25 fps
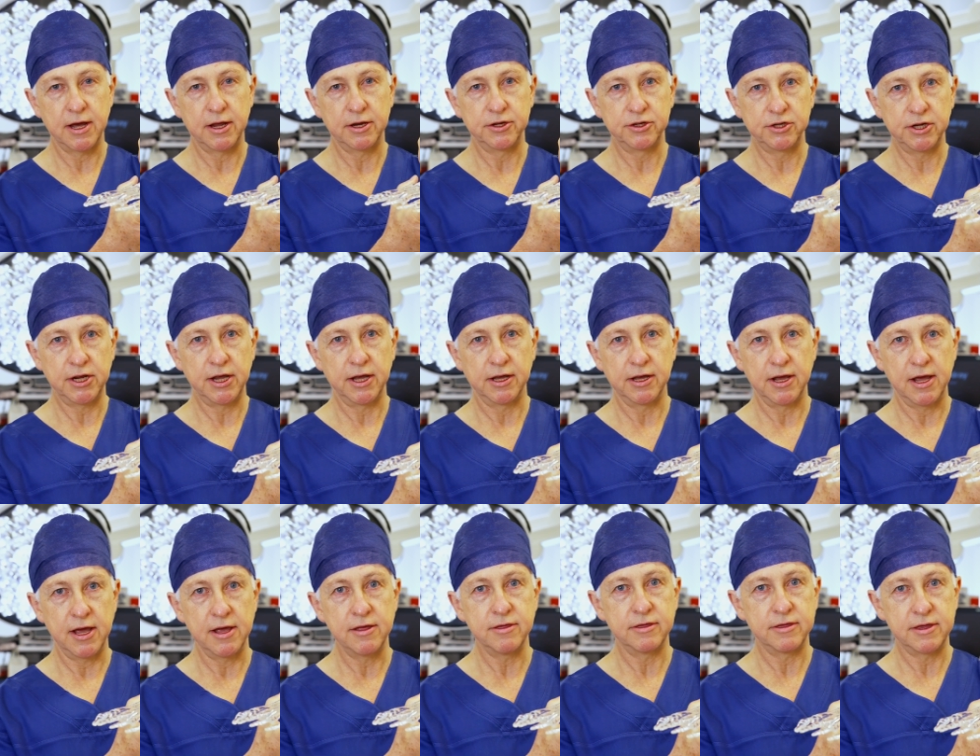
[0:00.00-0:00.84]
jig
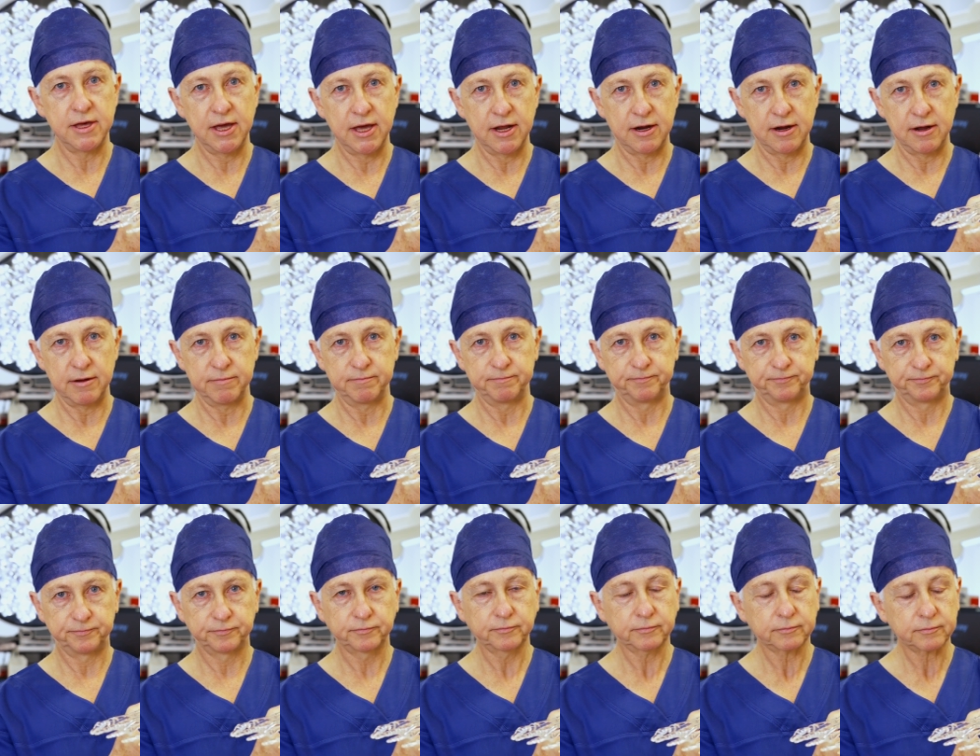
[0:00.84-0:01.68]
in theatre
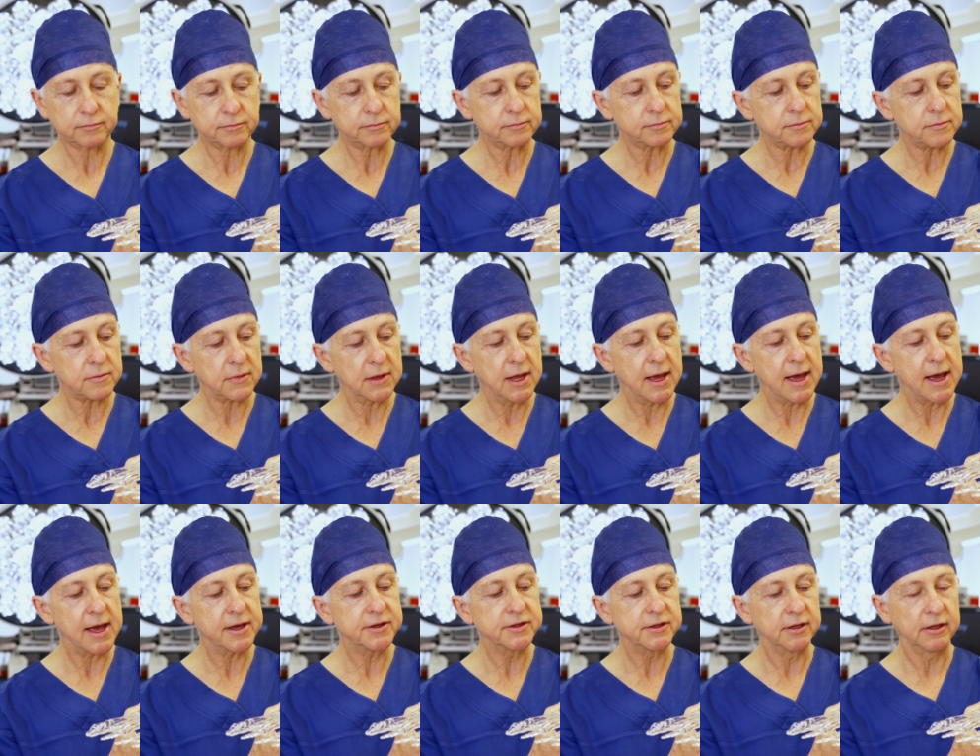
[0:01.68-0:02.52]

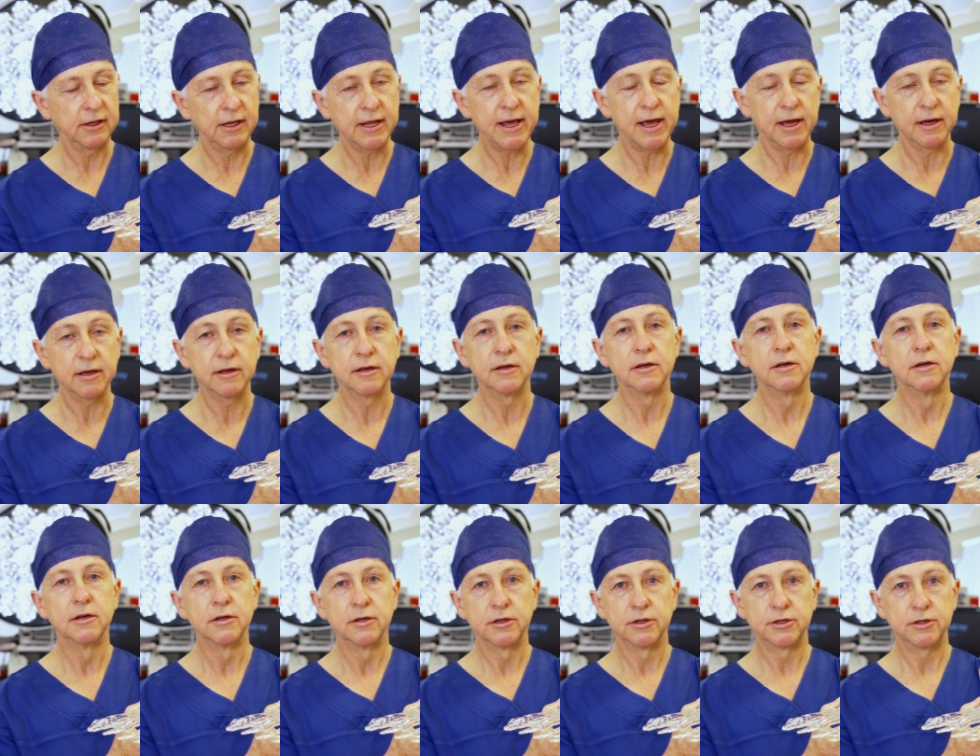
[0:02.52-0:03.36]
as a link
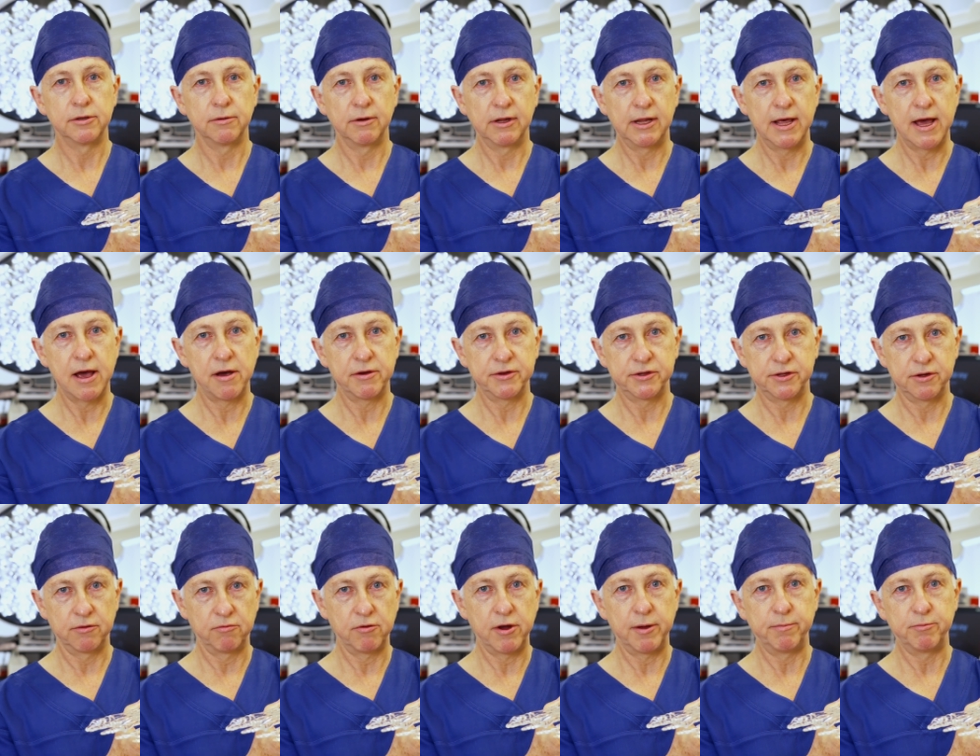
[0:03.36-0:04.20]
to allow us
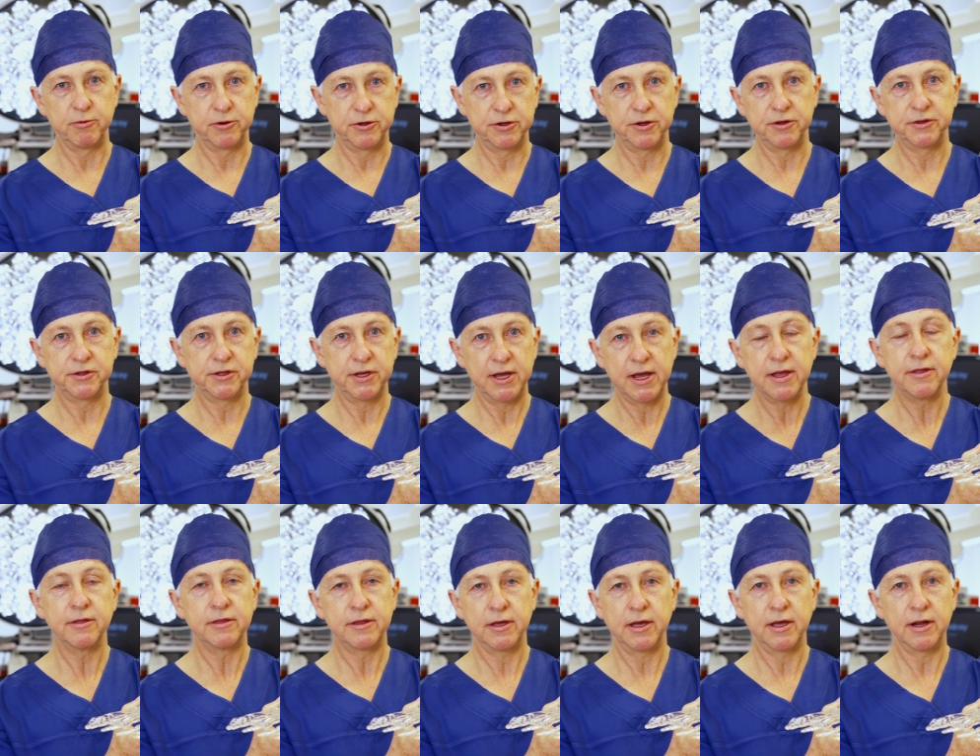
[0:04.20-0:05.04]
to reproduce
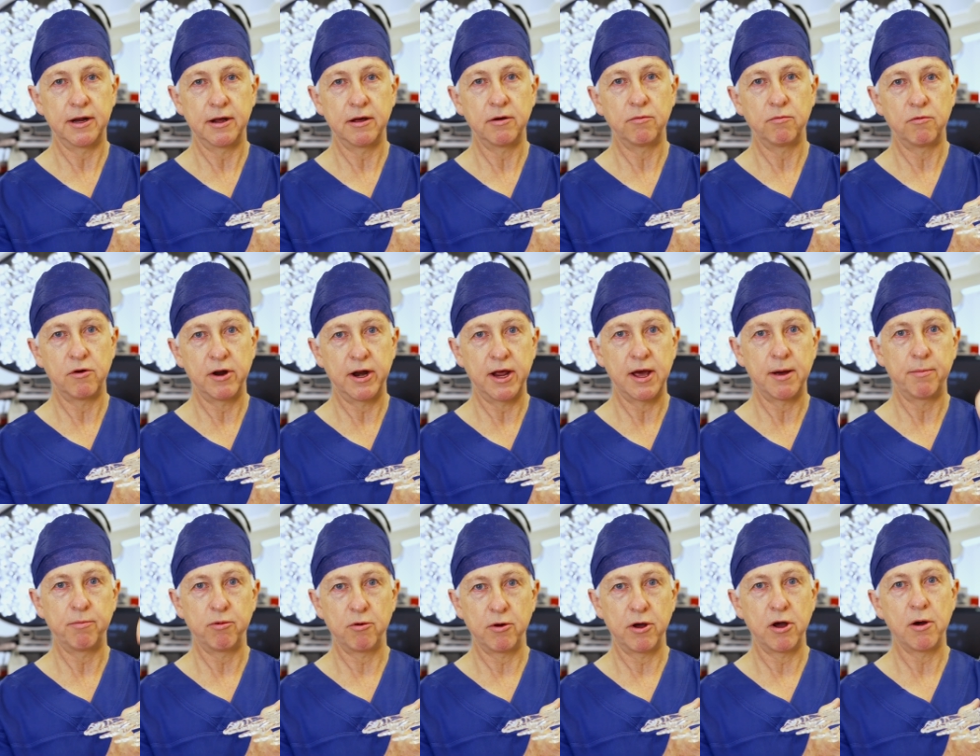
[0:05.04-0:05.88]
in theatre what our
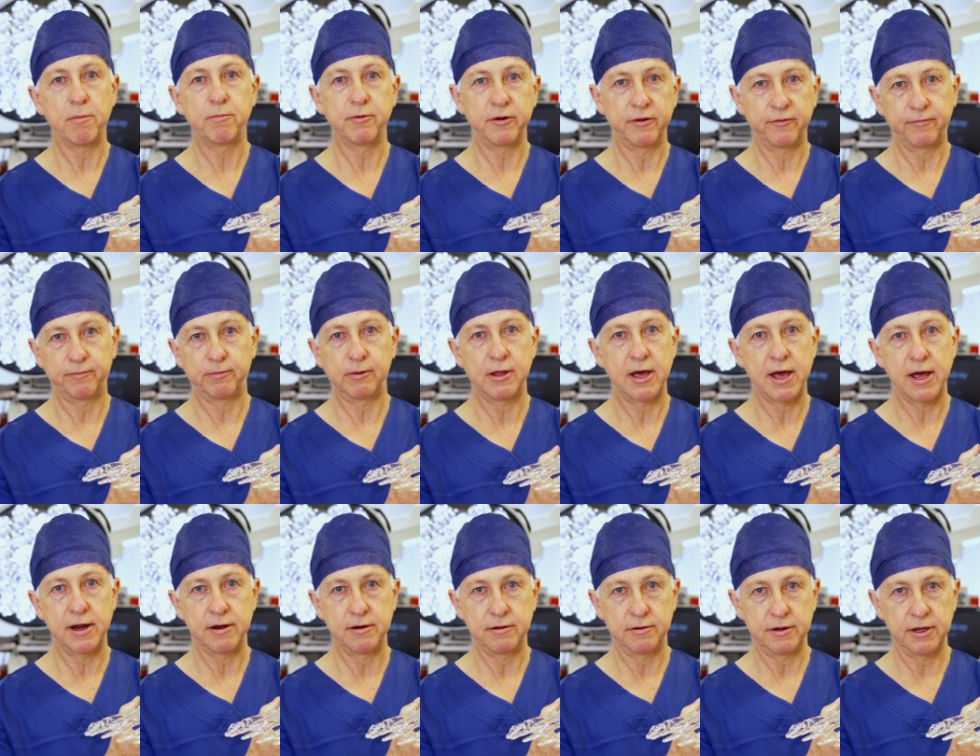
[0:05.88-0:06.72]
preoperative
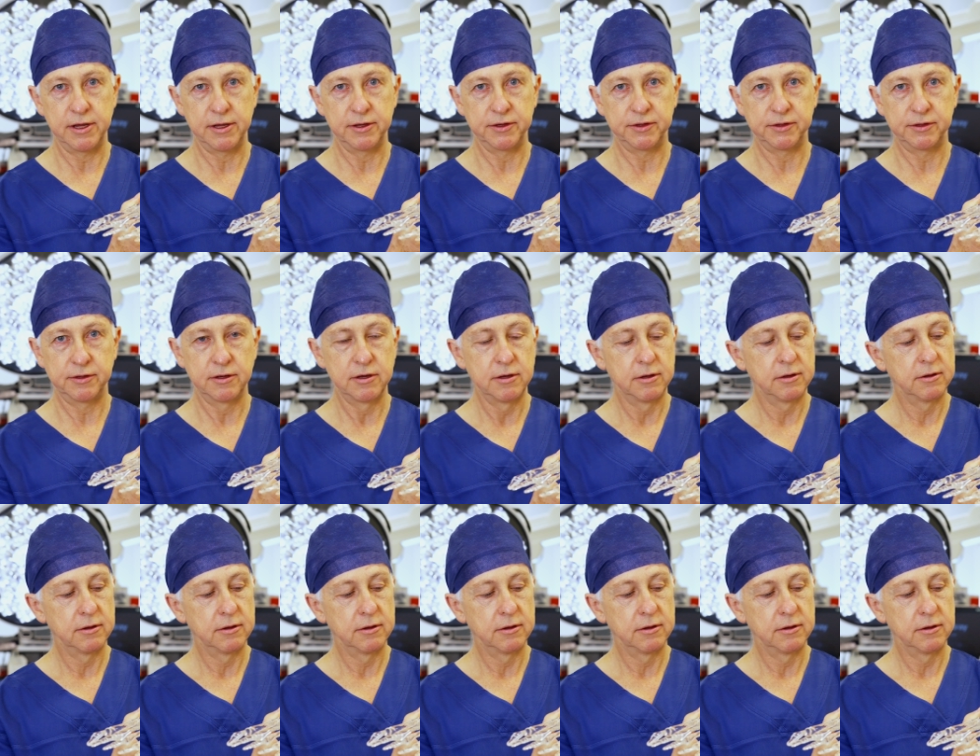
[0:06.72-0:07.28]
plan is.